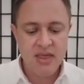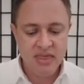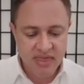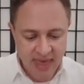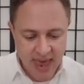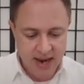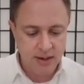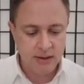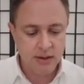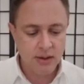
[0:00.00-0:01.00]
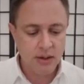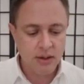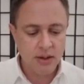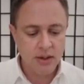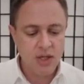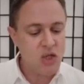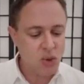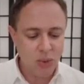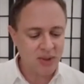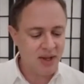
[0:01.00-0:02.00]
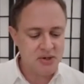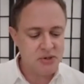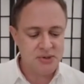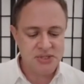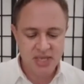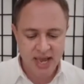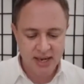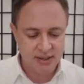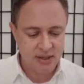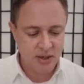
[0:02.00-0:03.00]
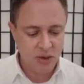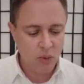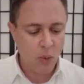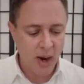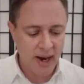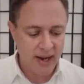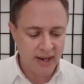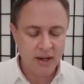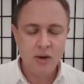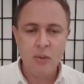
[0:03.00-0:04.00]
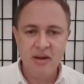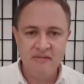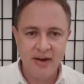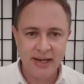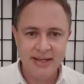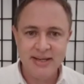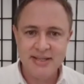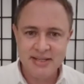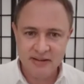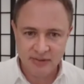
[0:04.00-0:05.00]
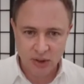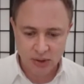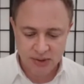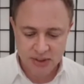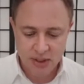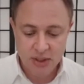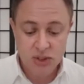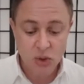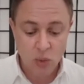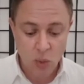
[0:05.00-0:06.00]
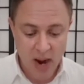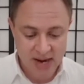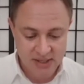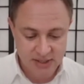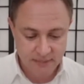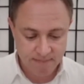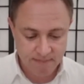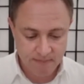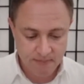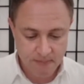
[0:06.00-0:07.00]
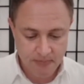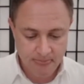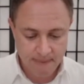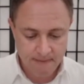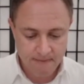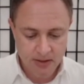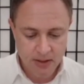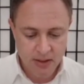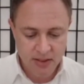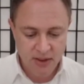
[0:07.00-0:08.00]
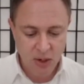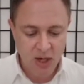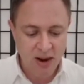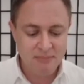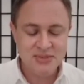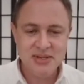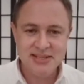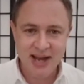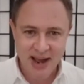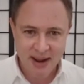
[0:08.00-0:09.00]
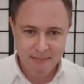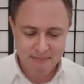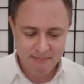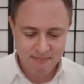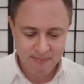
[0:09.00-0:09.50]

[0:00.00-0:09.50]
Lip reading: then you will understand why we find it difficult to wait. There comes a time